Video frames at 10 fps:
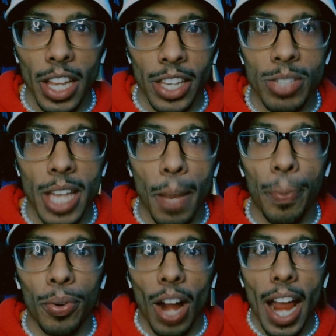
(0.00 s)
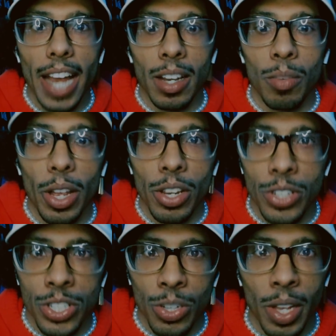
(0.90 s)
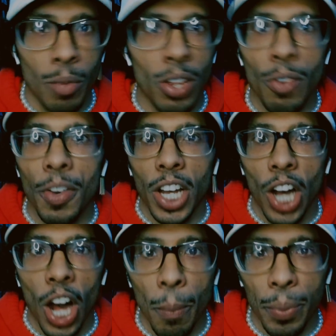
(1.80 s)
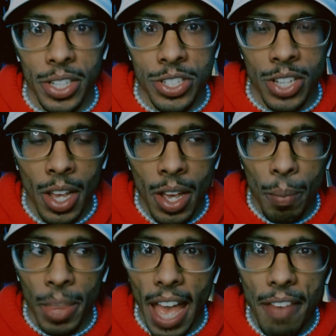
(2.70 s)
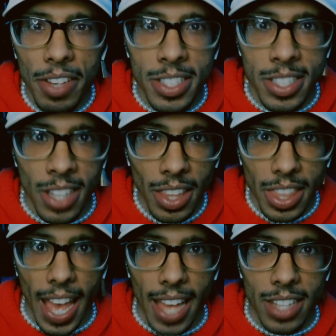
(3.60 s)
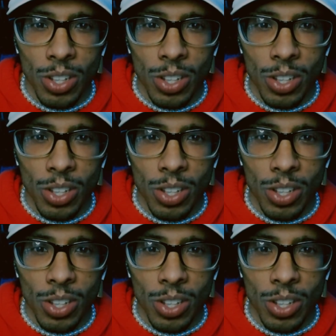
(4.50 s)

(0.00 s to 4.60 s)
Like you take pride in what you're doing, what you've accomplished, but they haven't done that.